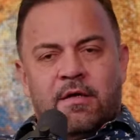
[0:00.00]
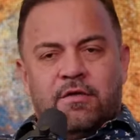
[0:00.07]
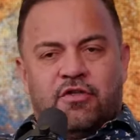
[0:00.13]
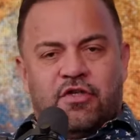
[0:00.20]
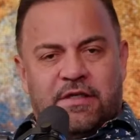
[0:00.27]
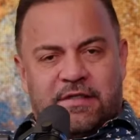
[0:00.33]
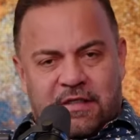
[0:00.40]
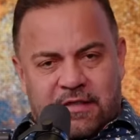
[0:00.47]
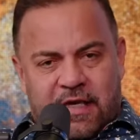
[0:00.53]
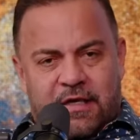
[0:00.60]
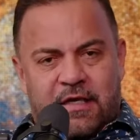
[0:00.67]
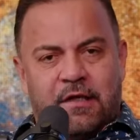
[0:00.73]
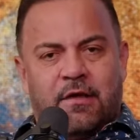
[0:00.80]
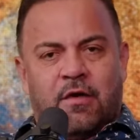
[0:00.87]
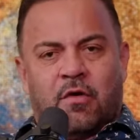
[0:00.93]
Jesus a
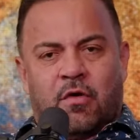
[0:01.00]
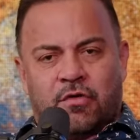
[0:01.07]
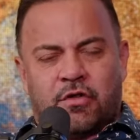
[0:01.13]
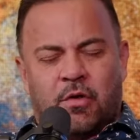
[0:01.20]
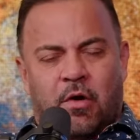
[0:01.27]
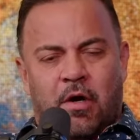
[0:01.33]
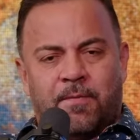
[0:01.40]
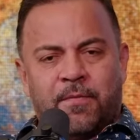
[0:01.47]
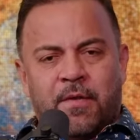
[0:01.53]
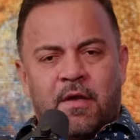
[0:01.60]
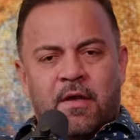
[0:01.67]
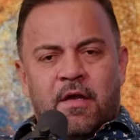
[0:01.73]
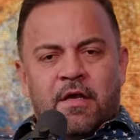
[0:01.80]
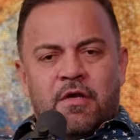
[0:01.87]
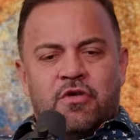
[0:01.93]
healer or so on.
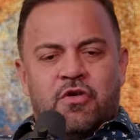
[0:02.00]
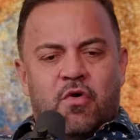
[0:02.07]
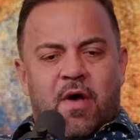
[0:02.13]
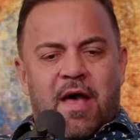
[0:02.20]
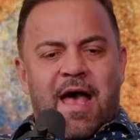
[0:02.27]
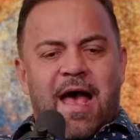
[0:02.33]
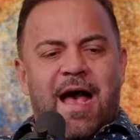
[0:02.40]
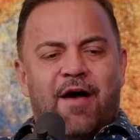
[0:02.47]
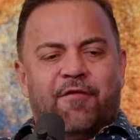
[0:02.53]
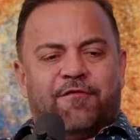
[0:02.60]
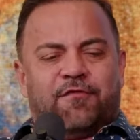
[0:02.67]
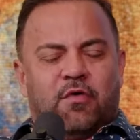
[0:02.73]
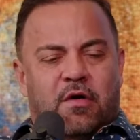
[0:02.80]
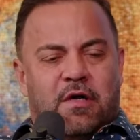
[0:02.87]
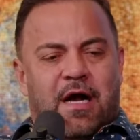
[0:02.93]
You have
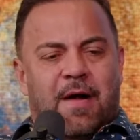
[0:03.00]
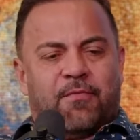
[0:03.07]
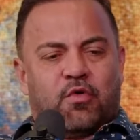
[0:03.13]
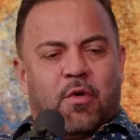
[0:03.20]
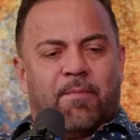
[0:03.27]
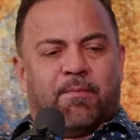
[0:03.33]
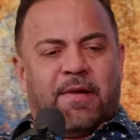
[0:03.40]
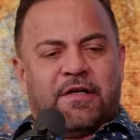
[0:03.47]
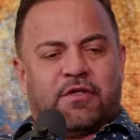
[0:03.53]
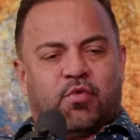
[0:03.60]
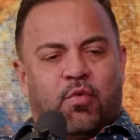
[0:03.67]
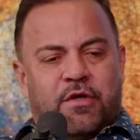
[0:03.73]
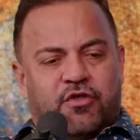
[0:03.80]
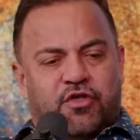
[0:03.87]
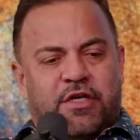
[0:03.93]
to come to a place
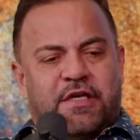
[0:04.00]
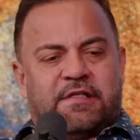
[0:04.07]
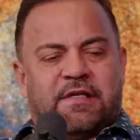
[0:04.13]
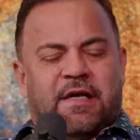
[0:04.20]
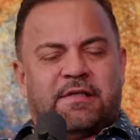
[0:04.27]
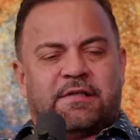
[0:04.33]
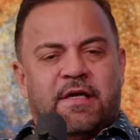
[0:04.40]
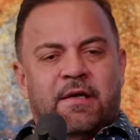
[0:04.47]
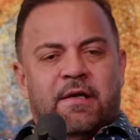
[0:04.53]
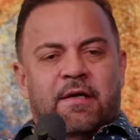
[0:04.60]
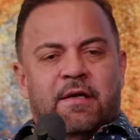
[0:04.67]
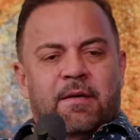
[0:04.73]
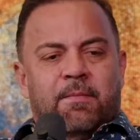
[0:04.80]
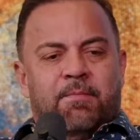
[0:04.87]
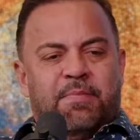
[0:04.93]
where Jesus
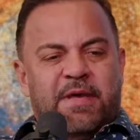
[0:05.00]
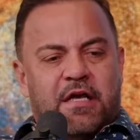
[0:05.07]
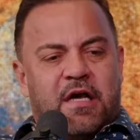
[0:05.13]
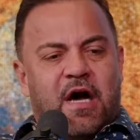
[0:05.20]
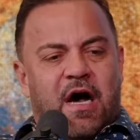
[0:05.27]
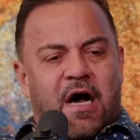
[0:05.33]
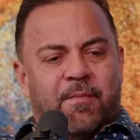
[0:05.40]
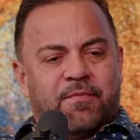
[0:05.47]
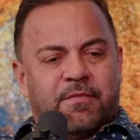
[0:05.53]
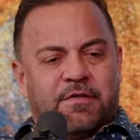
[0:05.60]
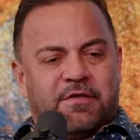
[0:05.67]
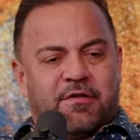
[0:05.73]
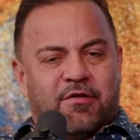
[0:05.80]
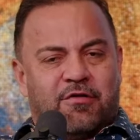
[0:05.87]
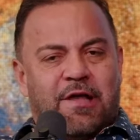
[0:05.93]

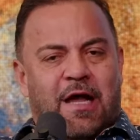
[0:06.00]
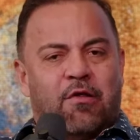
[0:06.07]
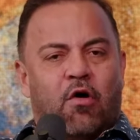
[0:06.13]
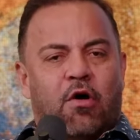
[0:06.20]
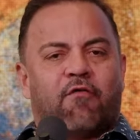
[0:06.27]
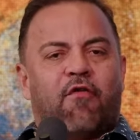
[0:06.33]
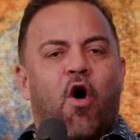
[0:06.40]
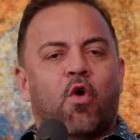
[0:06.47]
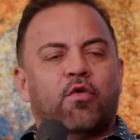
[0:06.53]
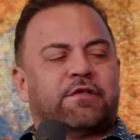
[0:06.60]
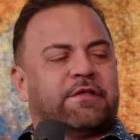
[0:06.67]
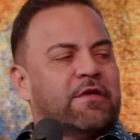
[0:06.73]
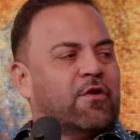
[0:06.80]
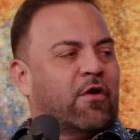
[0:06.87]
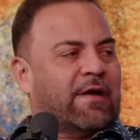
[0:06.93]
becomes the Lord of hosts
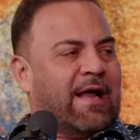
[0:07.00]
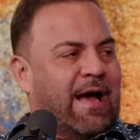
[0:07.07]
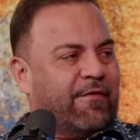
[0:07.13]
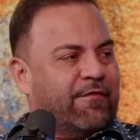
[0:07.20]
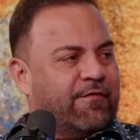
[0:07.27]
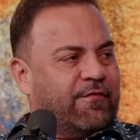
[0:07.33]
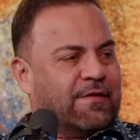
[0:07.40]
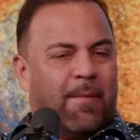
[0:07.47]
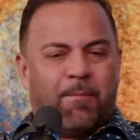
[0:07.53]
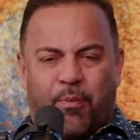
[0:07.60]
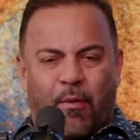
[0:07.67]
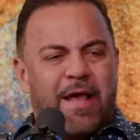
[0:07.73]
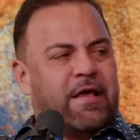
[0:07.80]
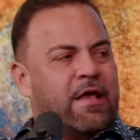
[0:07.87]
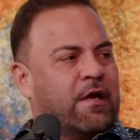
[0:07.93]
in your life, the
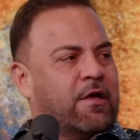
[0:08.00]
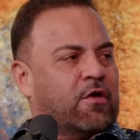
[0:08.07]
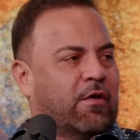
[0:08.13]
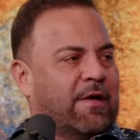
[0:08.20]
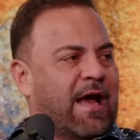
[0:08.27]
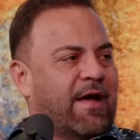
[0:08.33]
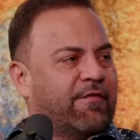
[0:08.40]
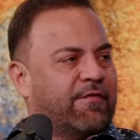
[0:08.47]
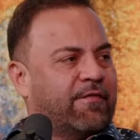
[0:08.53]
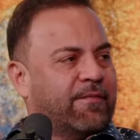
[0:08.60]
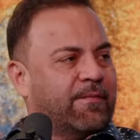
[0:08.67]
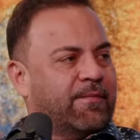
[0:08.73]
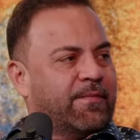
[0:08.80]
breaker in your life.